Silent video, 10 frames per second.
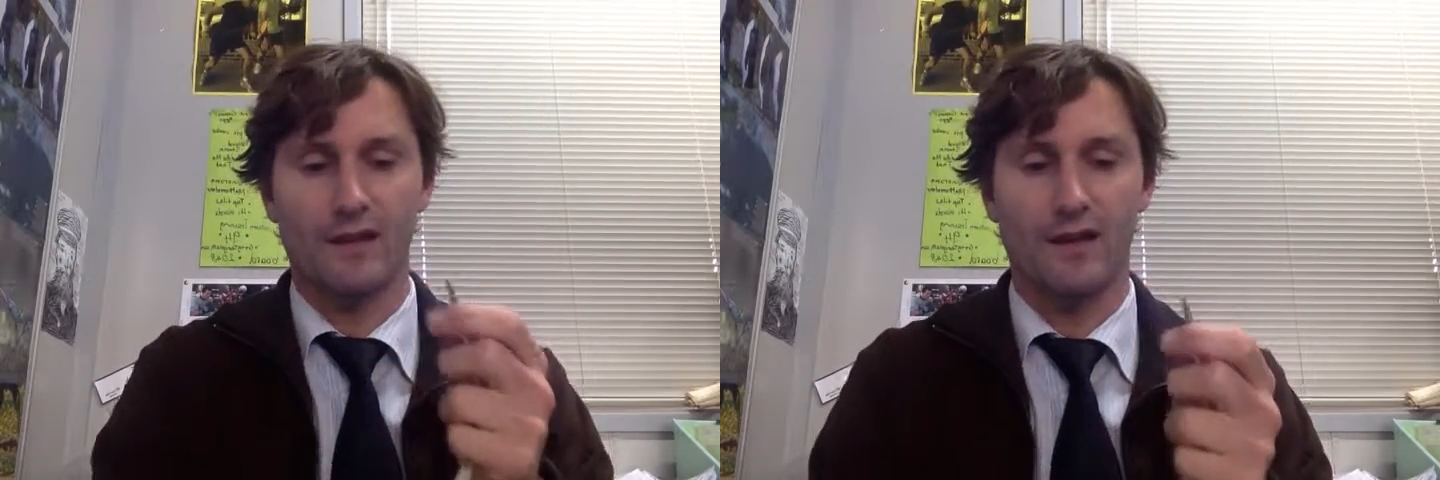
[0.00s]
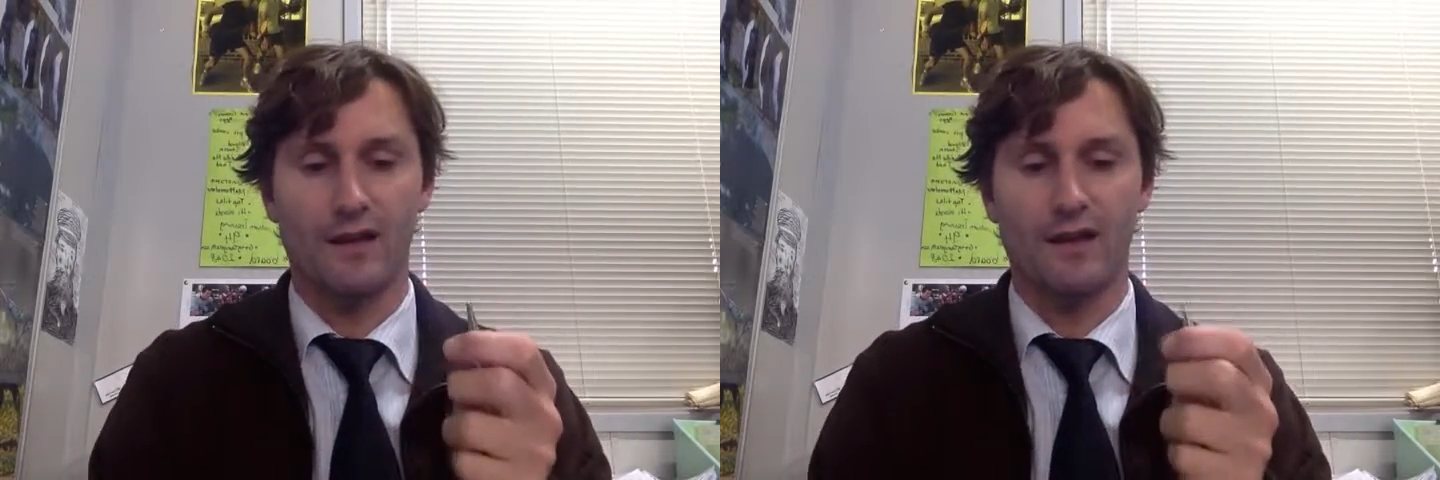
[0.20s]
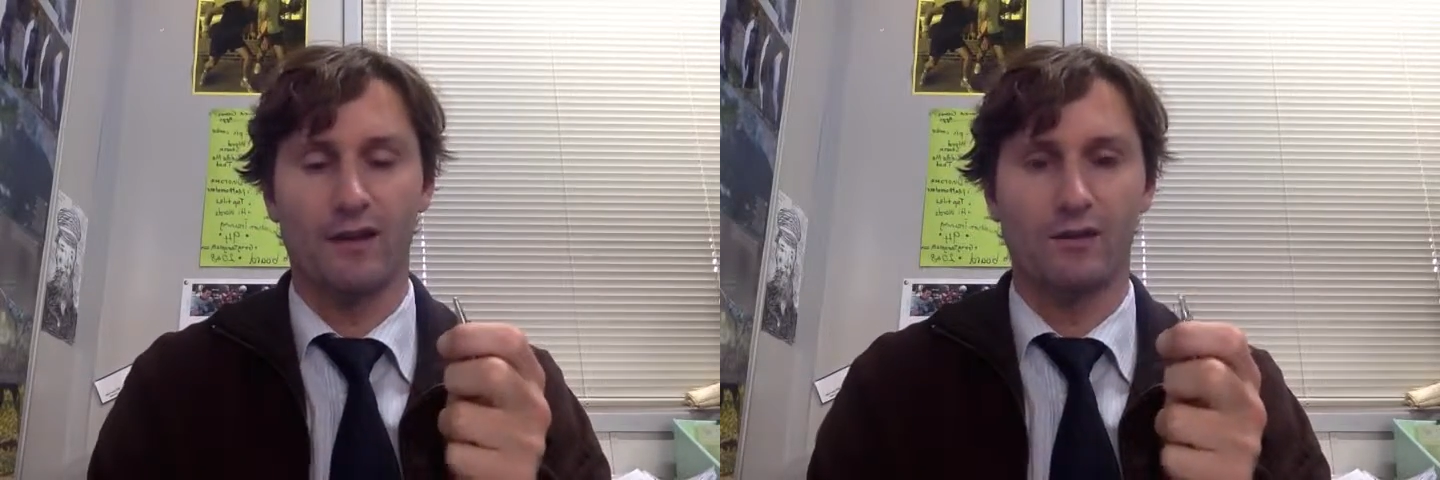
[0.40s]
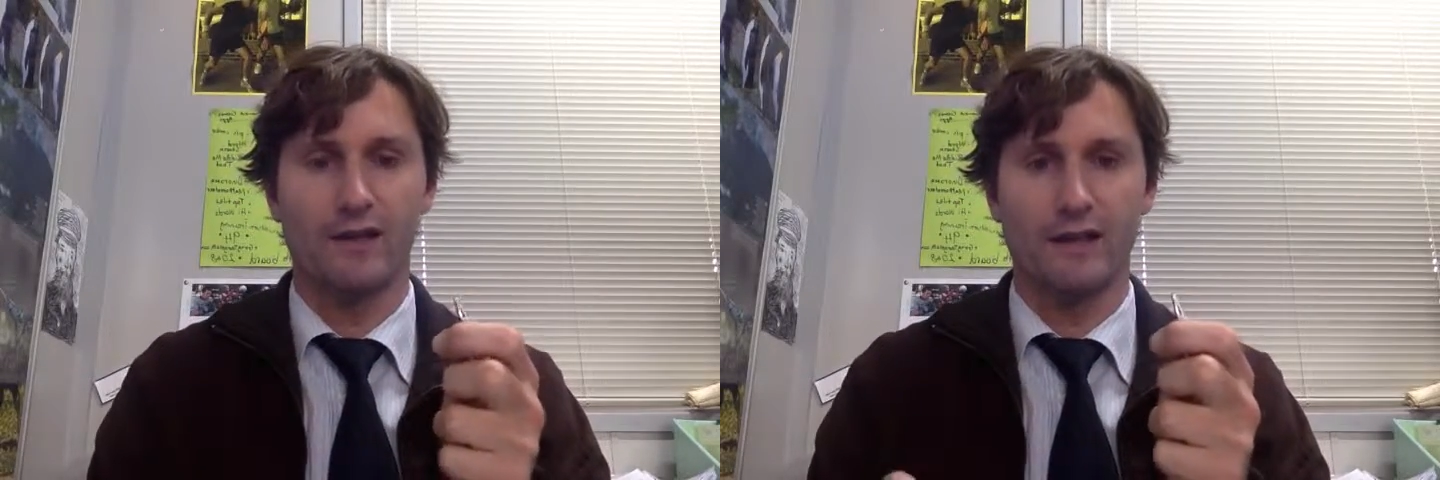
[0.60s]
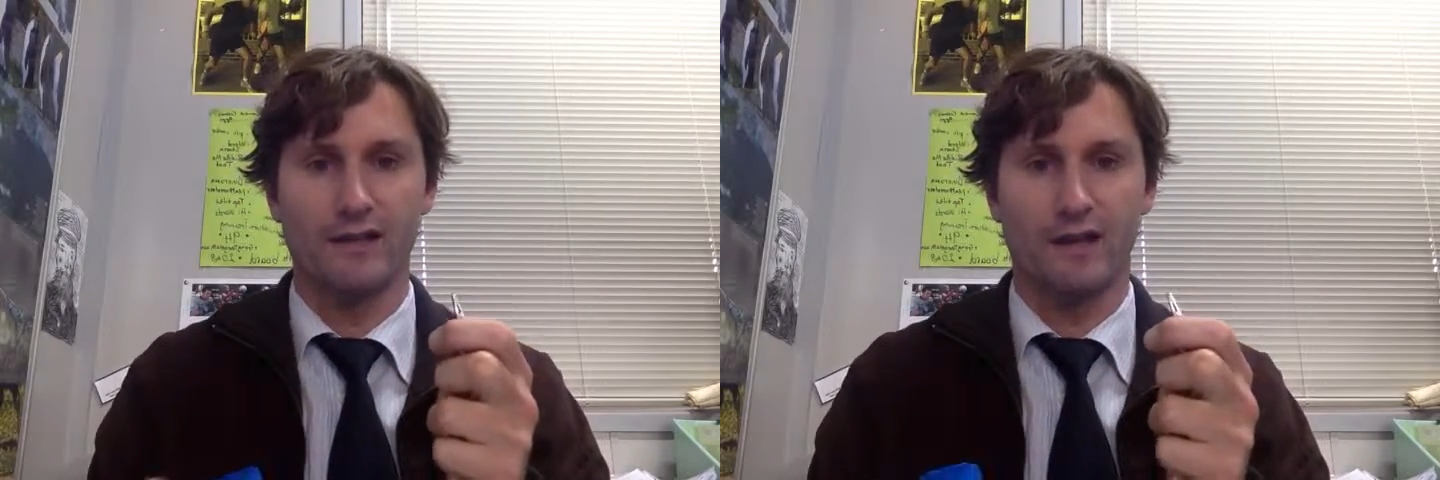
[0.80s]
and that'll
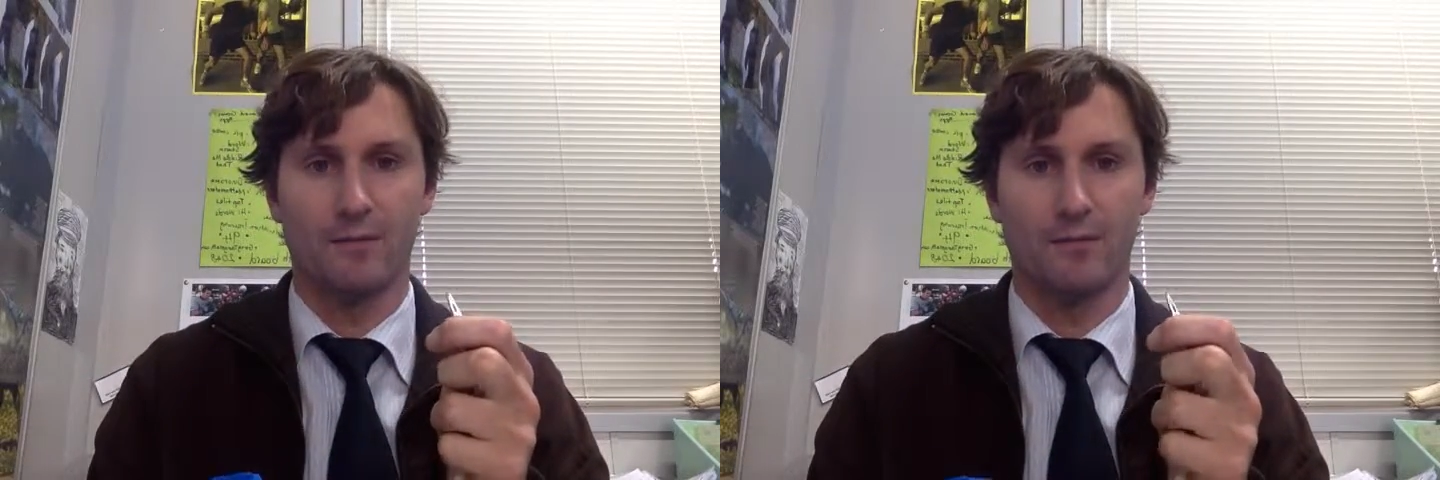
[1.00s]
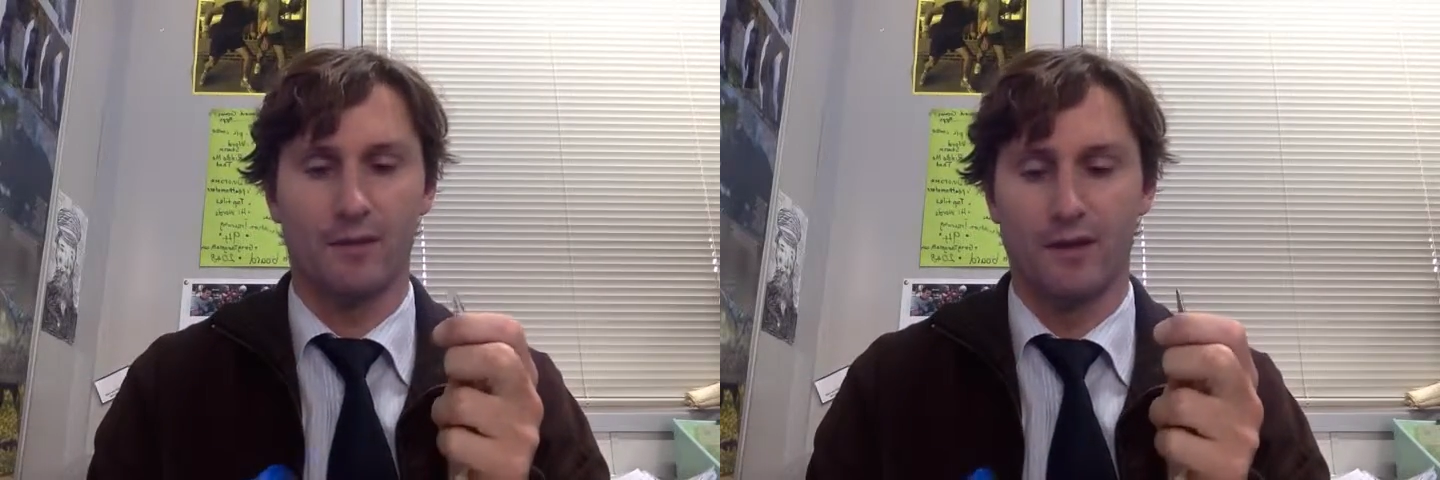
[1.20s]
connect up